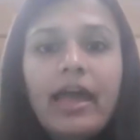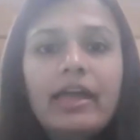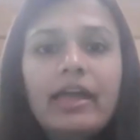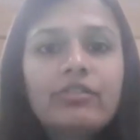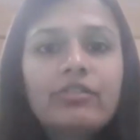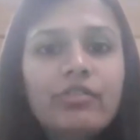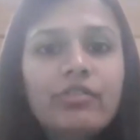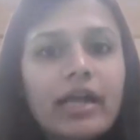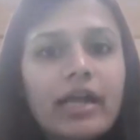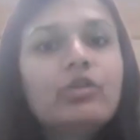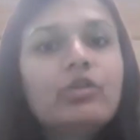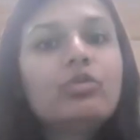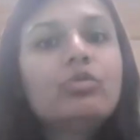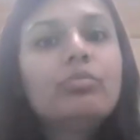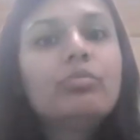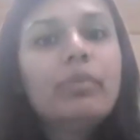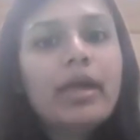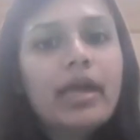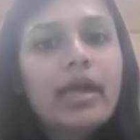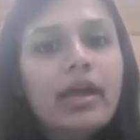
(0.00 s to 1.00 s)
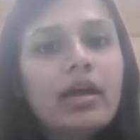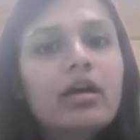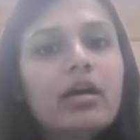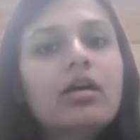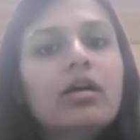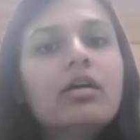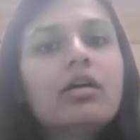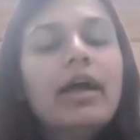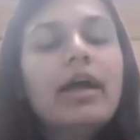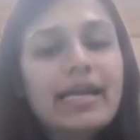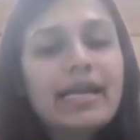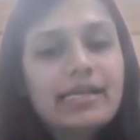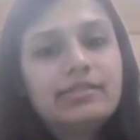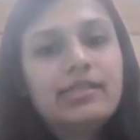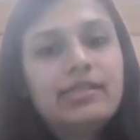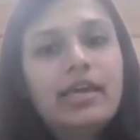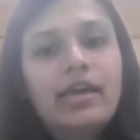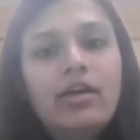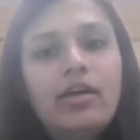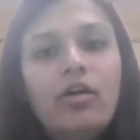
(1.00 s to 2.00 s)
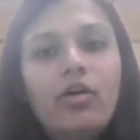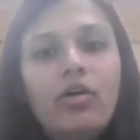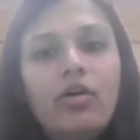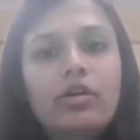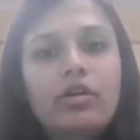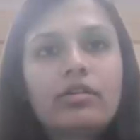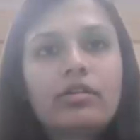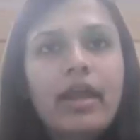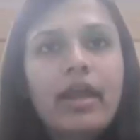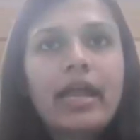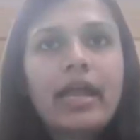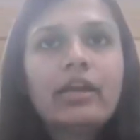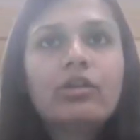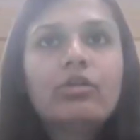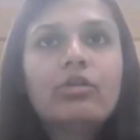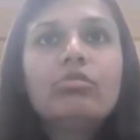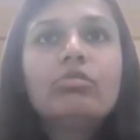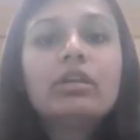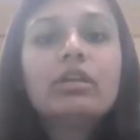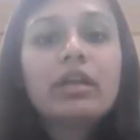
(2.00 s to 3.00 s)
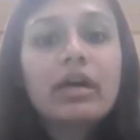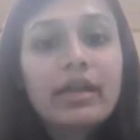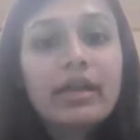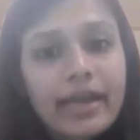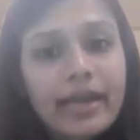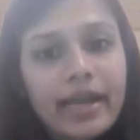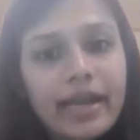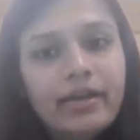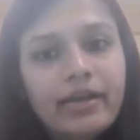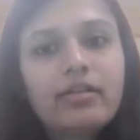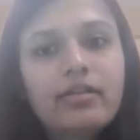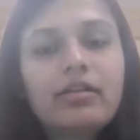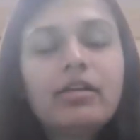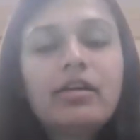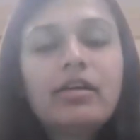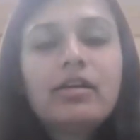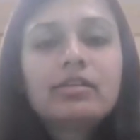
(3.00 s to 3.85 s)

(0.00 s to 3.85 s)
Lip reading: and try to make a essay or try to narrate